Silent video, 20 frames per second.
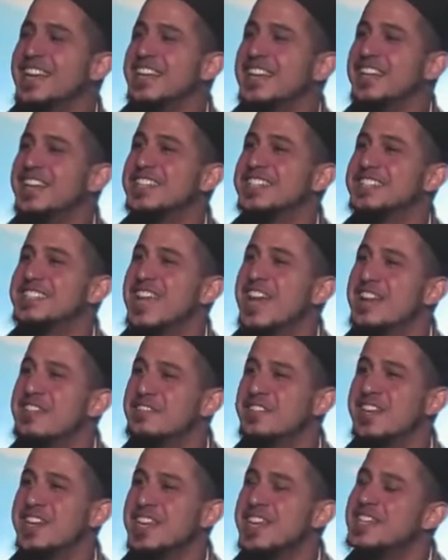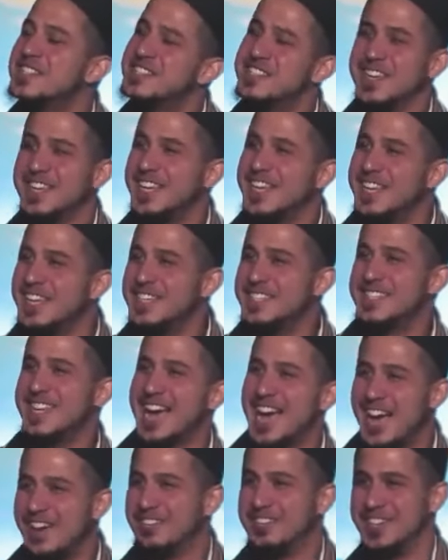Contentment is the key to
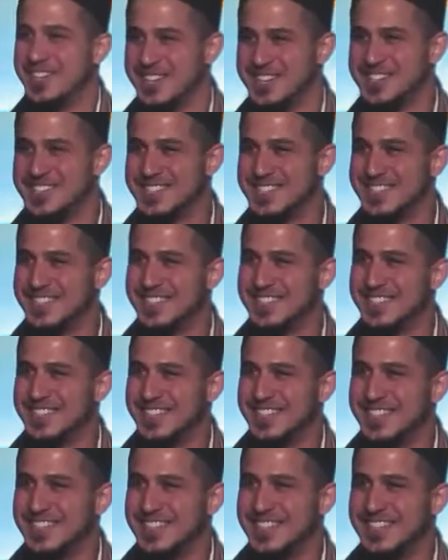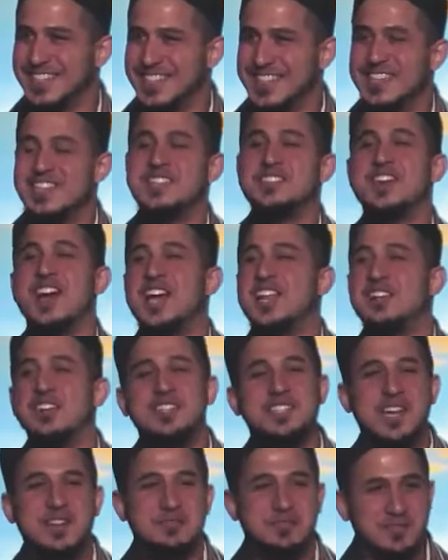happiness. So I
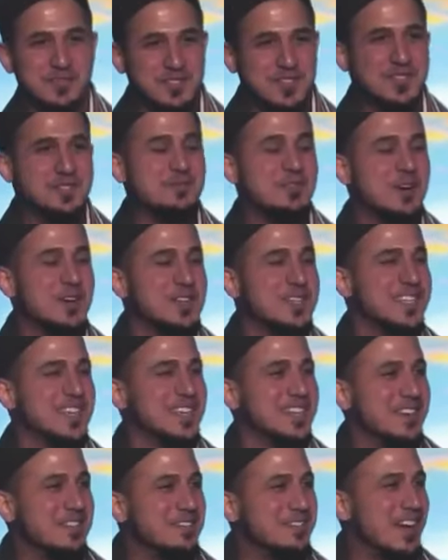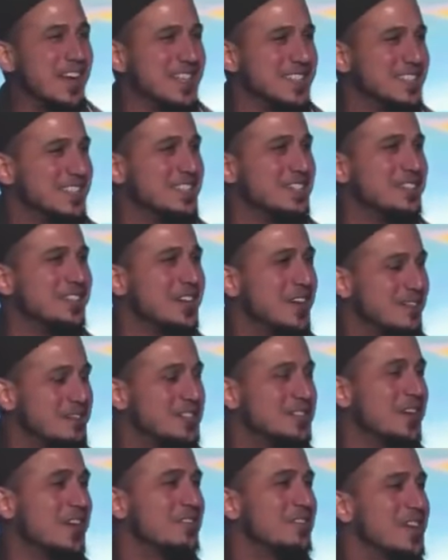looked at this person, a friend who
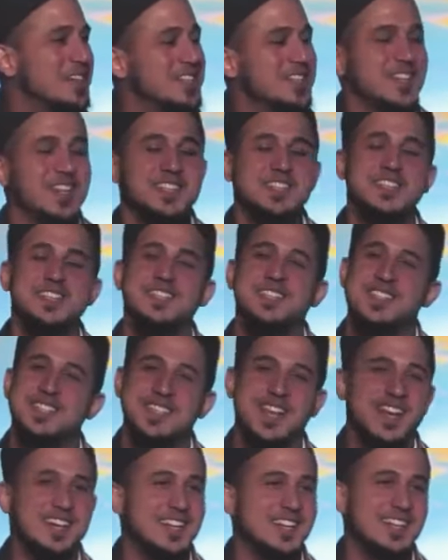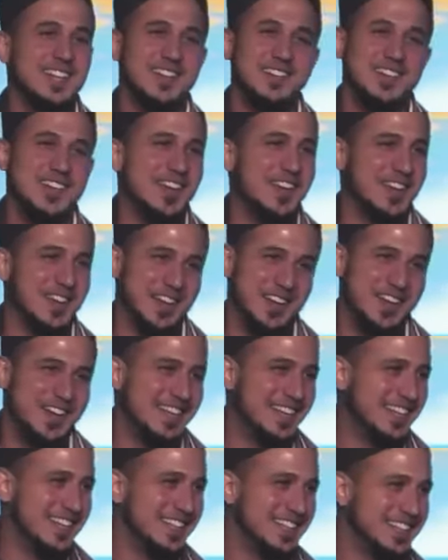comes to our masjid. I said, Jazakallahu khairan.
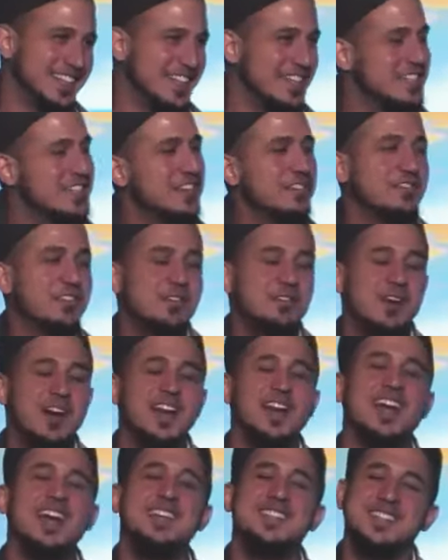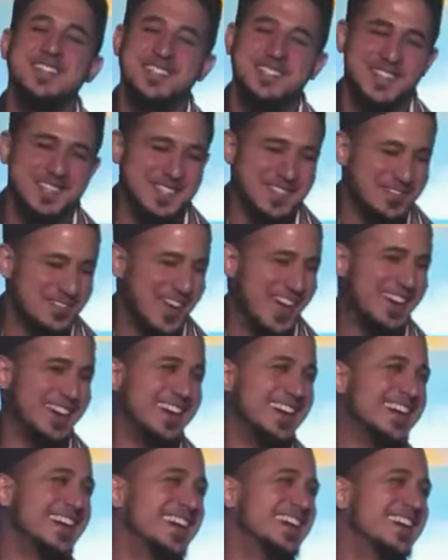He said, For what? I said, It doesn't
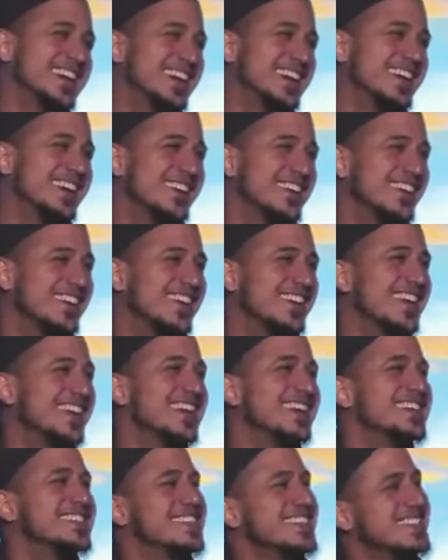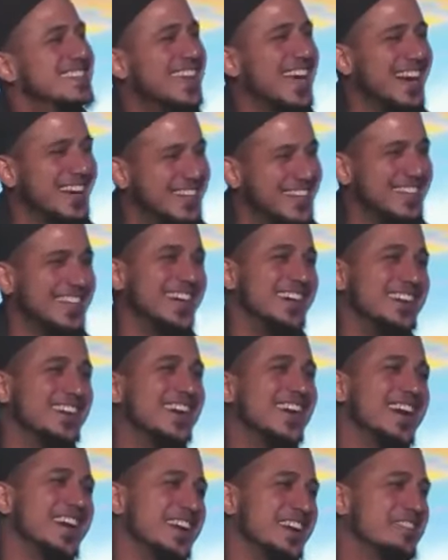matter. Jazakallahu
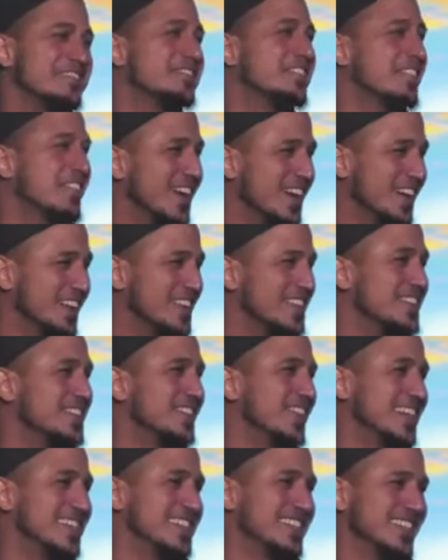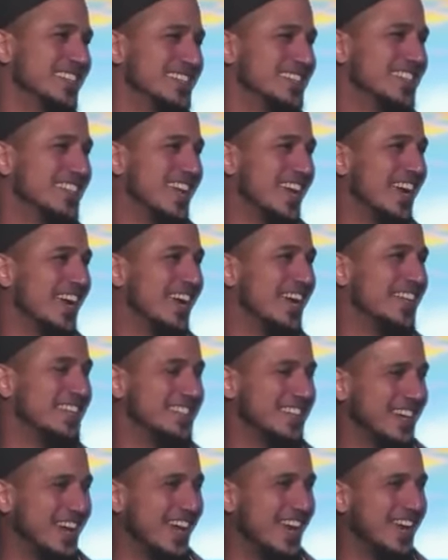khairan for wearing the sweatshirt today.
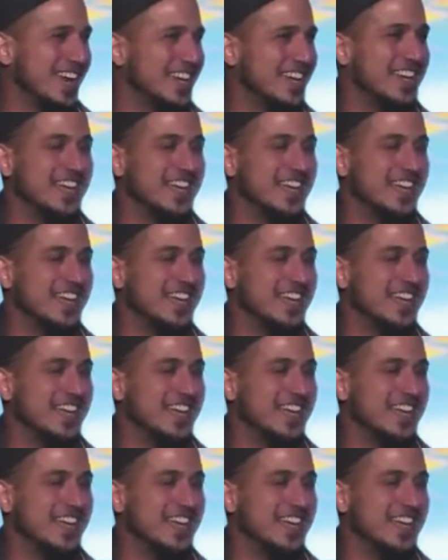today.